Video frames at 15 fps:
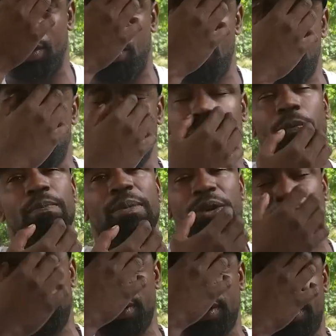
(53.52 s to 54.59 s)
whole
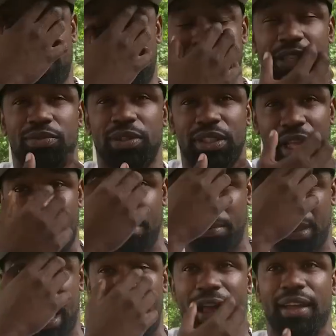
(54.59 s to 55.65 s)
middle of his face was like
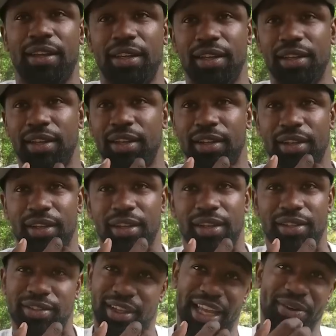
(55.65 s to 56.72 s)
black.
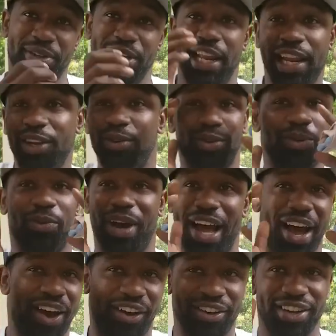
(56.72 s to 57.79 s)
Like, he looked
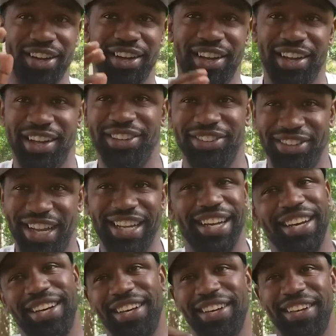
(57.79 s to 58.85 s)
wild. He looked like,
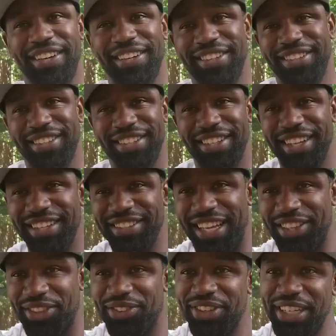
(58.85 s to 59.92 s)

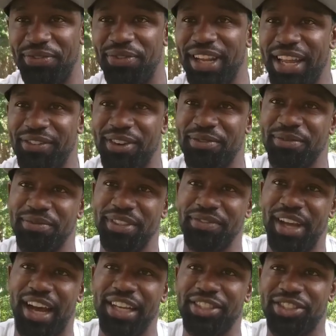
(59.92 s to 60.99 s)
that 3 flavor
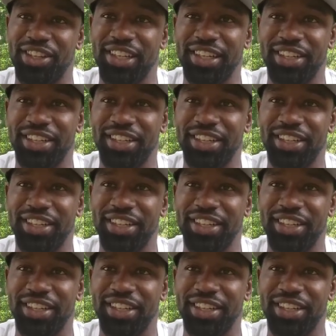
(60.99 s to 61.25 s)
ice cream.